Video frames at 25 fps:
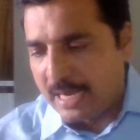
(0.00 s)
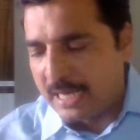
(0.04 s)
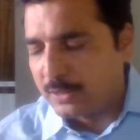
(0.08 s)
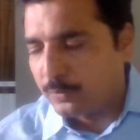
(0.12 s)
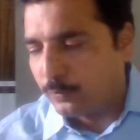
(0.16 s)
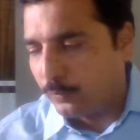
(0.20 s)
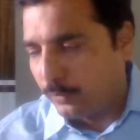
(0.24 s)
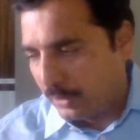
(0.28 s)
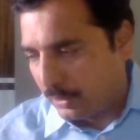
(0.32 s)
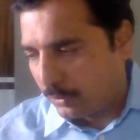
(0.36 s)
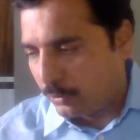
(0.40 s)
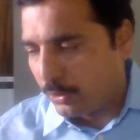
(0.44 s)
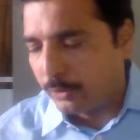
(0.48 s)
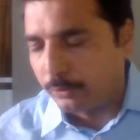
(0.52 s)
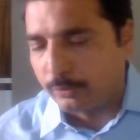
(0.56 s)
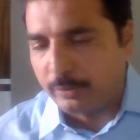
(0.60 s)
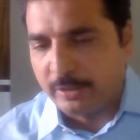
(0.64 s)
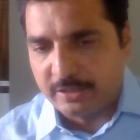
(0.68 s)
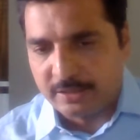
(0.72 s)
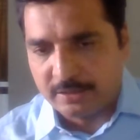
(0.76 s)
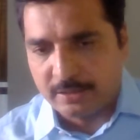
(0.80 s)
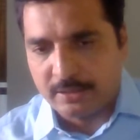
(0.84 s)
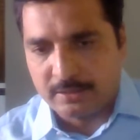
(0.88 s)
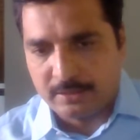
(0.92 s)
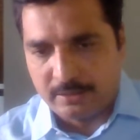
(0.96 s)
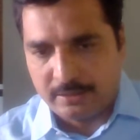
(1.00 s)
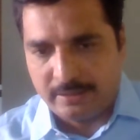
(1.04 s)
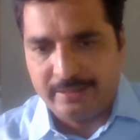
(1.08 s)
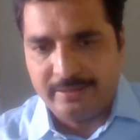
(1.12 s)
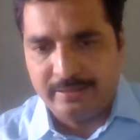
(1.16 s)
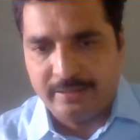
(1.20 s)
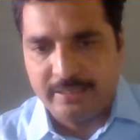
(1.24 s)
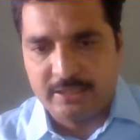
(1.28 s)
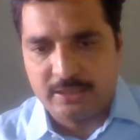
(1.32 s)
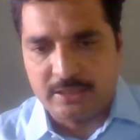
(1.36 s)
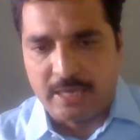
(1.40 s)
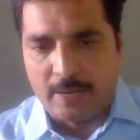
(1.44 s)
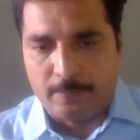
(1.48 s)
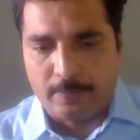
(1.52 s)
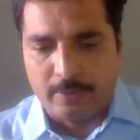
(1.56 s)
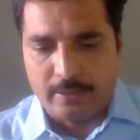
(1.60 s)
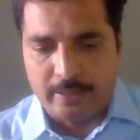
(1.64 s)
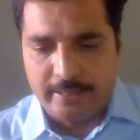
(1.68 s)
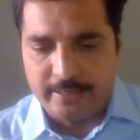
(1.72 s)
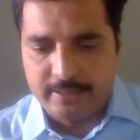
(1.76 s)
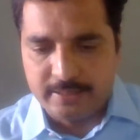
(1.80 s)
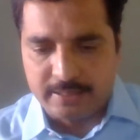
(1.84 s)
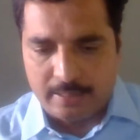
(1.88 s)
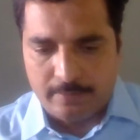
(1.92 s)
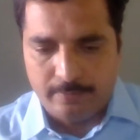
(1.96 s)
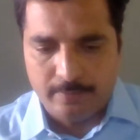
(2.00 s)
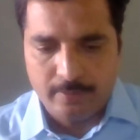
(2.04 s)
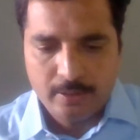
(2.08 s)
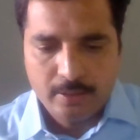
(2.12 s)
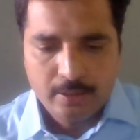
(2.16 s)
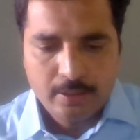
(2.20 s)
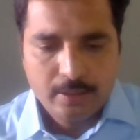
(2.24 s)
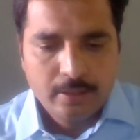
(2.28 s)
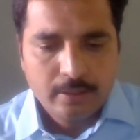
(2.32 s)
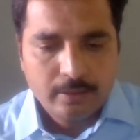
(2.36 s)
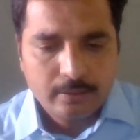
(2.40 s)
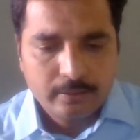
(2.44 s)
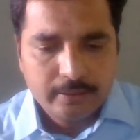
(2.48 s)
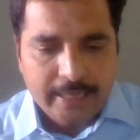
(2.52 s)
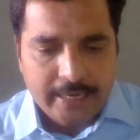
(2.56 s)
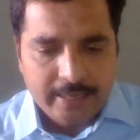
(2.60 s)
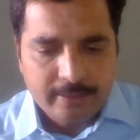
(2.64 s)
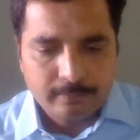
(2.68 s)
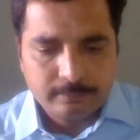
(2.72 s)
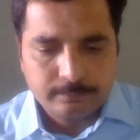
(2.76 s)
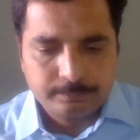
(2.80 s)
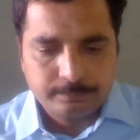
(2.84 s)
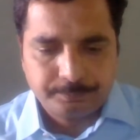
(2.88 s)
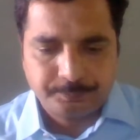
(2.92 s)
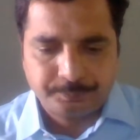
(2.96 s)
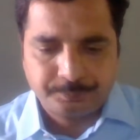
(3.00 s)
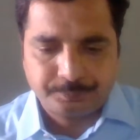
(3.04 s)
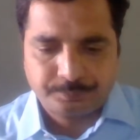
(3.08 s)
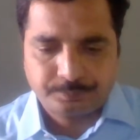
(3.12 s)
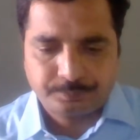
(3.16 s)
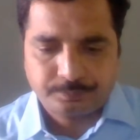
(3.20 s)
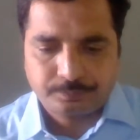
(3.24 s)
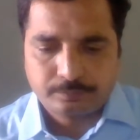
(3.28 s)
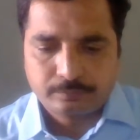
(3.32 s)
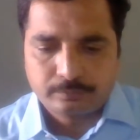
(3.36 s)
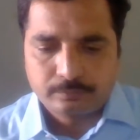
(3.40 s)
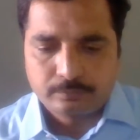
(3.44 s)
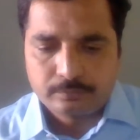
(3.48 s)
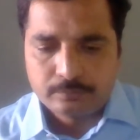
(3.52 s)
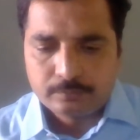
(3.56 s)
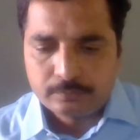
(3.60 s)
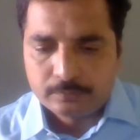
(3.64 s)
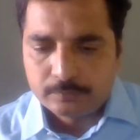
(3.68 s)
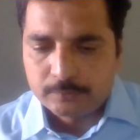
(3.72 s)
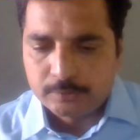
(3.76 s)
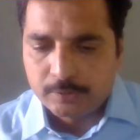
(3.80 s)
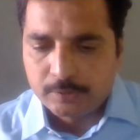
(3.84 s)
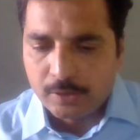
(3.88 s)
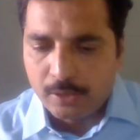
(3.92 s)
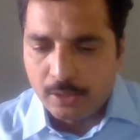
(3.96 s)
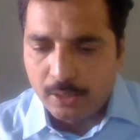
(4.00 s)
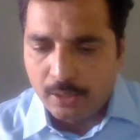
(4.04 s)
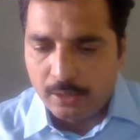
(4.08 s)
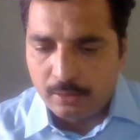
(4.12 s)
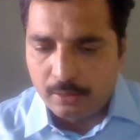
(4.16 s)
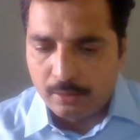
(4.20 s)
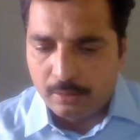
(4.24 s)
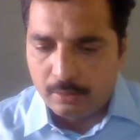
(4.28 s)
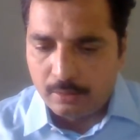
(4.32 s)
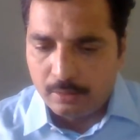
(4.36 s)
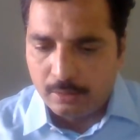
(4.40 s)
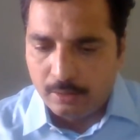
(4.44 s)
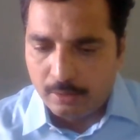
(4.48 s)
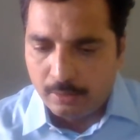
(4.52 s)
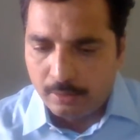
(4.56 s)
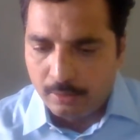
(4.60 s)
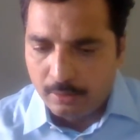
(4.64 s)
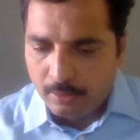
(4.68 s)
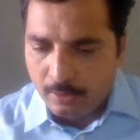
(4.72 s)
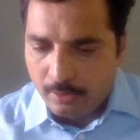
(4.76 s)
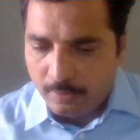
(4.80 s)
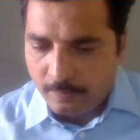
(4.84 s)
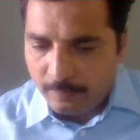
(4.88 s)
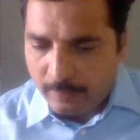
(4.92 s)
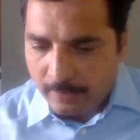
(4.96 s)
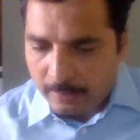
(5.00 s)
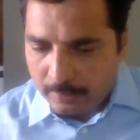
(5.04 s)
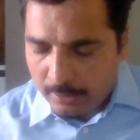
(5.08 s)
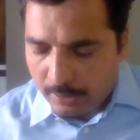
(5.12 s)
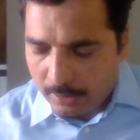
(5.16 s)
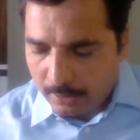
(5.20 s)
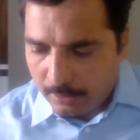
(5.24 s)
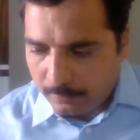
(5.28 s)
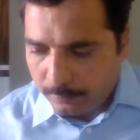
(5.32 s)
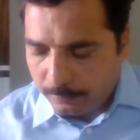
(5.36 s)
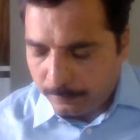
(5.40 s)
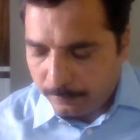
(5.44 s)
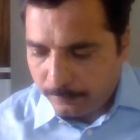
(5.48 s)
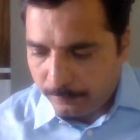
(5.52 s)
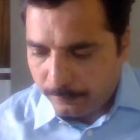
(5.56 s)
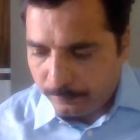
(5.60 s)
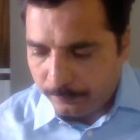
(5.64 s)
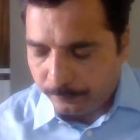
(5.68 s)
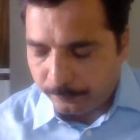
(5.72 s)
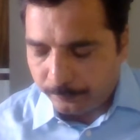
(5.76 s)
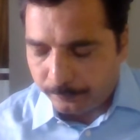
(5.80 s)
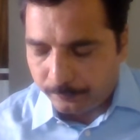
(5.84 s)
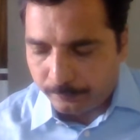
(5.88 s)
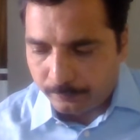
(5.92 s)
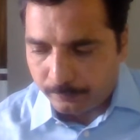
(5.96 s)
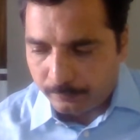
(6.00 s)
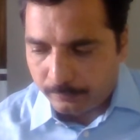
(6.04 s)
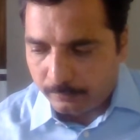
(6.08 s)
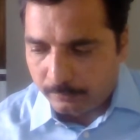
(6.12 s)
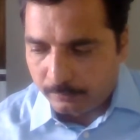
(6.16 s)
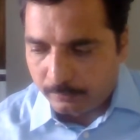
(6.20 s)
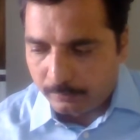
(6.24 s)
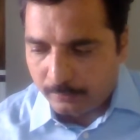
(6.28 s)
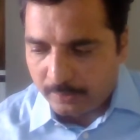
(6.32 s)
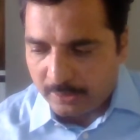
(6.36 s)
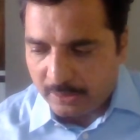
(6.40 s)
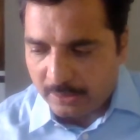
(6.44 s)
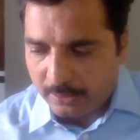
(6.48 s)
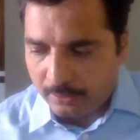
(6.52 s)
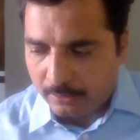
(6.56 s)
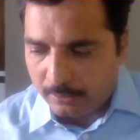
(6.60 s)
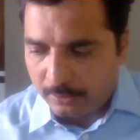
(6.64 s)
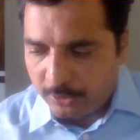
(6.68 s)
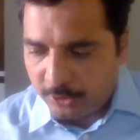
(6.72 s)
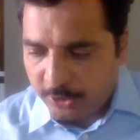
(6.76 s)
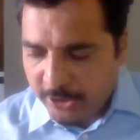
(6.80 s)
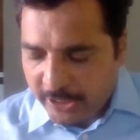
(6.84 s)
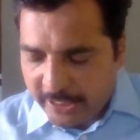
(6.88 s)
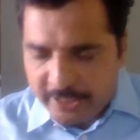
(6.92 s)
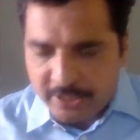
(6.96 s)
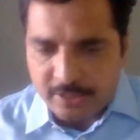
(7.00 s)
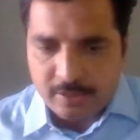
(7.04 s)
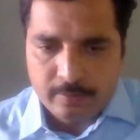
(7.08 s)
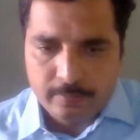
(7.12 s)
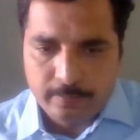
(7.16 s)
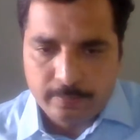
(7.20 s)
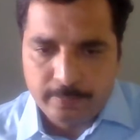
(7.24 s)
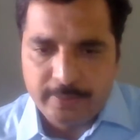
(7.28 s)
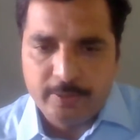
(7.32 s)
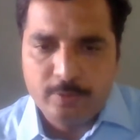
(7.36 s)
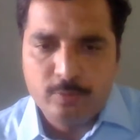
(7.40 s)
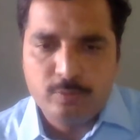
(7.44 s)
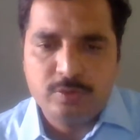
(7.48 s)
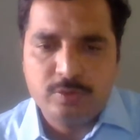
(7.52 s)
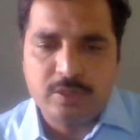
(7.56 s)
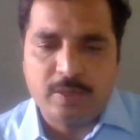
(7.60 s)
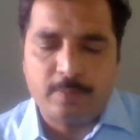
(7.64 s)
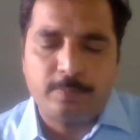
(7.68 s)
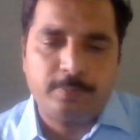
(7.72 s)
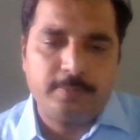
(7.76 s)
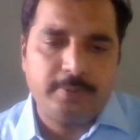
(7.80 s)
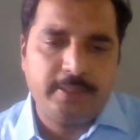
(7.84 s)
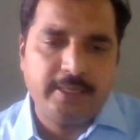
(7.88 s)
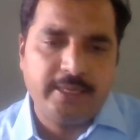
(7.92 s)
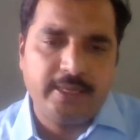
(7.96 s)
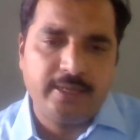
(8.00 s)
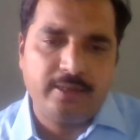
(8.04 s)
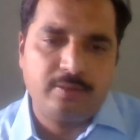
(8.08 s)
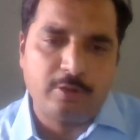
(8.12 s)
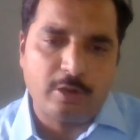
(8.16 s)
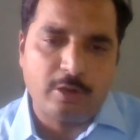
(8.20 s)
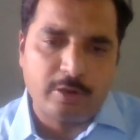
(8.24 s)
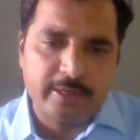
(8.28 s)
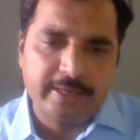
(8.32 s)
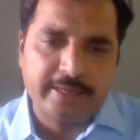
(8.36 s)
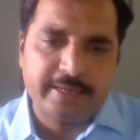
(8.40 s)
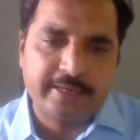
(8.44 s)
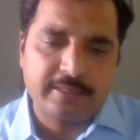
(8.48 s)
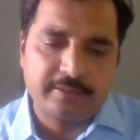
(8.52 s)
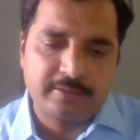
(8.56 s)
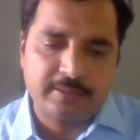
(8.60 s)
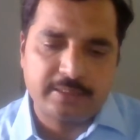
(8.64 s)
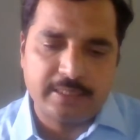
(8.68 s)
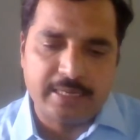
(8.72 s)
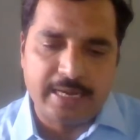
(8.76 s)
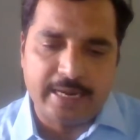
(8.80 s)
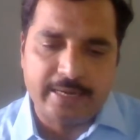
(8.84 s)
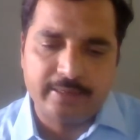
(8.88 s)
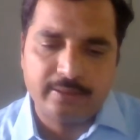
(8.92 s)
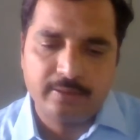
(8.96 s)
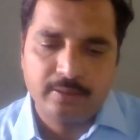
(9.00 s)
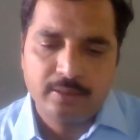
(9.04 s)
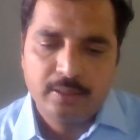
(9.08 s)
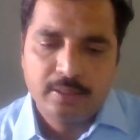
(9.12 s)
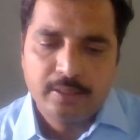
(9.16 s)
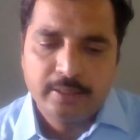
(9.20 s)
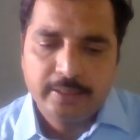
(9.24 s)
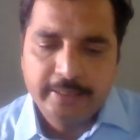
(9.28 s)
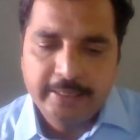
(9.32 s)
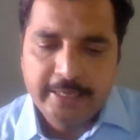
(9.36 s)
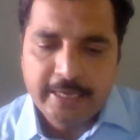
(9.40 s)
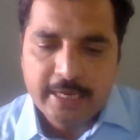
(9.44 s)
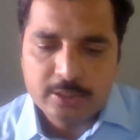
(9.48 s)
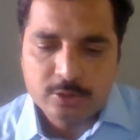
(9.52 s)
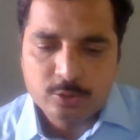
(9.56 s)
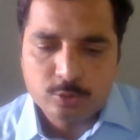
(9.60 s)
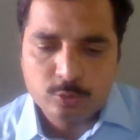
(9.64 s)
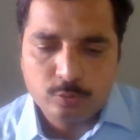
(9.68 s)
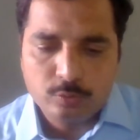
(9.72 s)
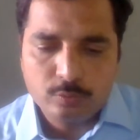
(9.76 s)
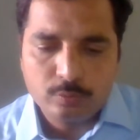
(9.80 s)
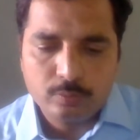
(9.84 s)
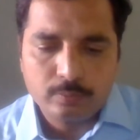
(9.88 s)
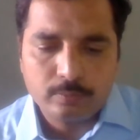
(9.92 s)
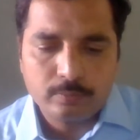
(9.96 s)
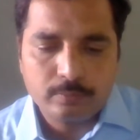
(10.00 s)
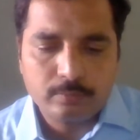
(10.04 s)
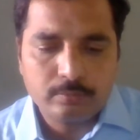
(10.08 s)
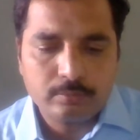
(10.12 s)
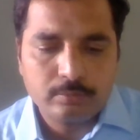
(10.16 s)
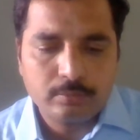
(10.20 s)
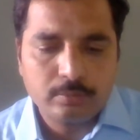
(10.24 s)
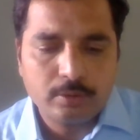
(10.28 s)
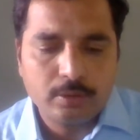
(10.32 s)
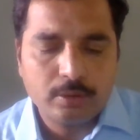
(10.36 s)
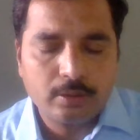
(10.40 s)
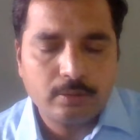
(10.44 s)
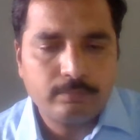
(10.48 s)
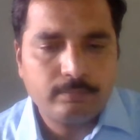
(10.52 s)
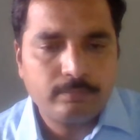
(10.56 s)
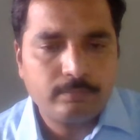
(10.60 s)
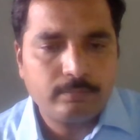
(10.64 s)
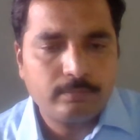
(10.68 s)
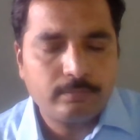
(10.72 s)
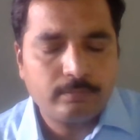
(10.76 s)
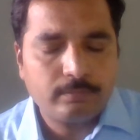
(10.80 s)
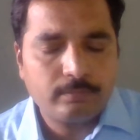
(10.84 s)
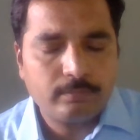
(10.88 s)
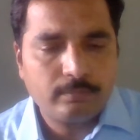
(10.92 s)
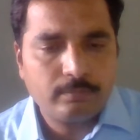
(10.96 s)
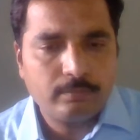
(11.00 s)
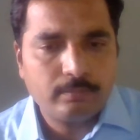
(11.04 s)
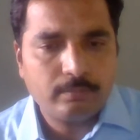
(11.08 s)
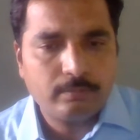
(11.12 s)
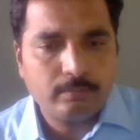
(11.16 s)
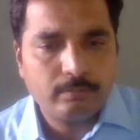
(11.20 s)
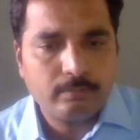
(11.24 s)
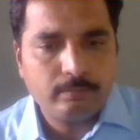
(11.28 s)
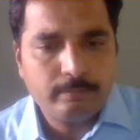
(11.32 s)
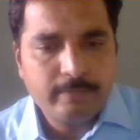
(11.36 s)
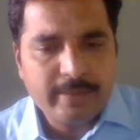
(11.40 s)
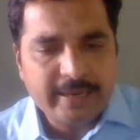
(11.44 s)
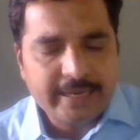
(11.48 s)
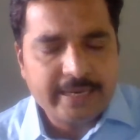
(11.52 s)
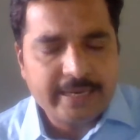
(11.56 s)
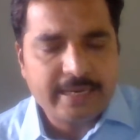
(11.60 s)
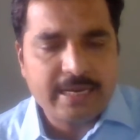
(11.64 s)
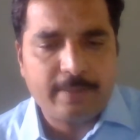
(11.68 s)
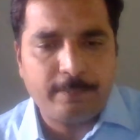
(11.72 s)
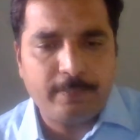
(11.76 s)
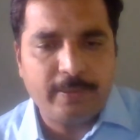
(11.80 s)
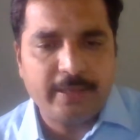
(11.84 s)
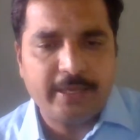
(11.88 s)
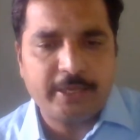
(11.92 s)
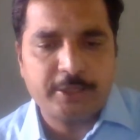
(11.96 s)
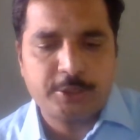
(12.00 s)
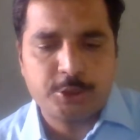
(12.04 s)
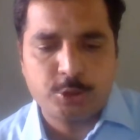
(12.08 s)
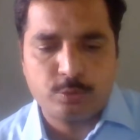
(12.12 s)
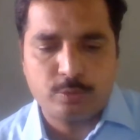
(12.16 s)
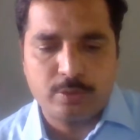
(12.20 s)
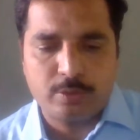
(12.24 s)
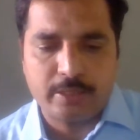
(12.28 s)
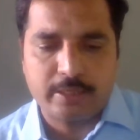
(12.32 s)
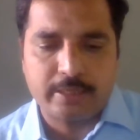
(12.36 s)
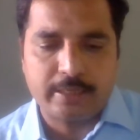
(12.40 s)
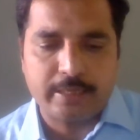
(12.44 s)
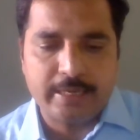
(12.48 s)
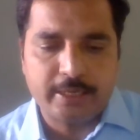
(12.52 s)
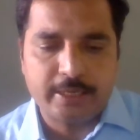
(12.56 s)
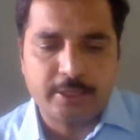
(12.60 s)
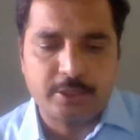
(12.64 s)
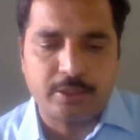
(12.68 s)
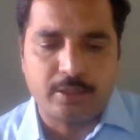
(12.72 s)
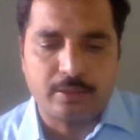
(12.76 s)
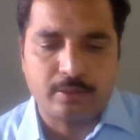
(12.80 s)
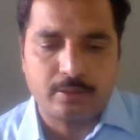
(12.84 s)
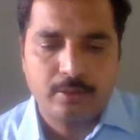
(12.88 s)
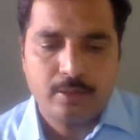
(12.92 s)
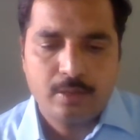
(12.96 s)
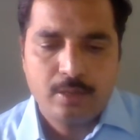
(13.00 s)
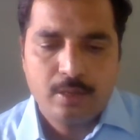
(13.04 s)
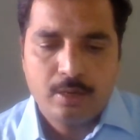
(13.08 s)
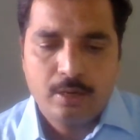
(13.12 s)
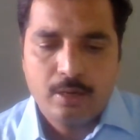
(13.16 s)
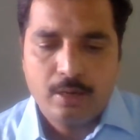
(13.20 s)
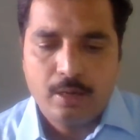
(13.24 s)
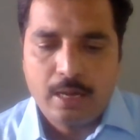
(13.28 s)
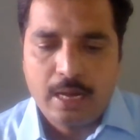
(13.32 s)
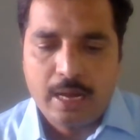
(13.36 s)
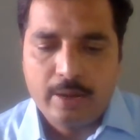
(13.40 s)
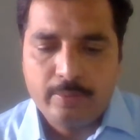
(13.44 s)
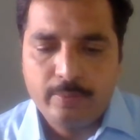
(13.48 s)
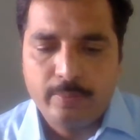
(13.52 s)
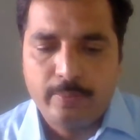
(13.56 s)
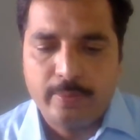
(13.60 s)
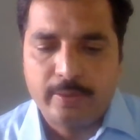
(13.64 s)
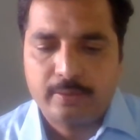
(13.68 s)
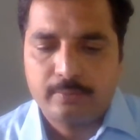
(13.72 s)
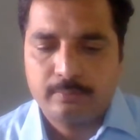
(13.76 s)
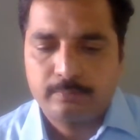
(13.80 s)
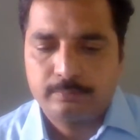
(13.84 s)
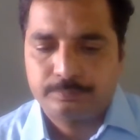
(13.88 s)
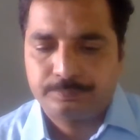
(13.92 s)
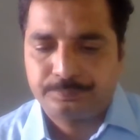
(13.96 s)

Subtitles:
as we are going to discuss in this chapter itself. Then for the change of use of the non-agricultural land, he has to uh, make an application to the collector. However,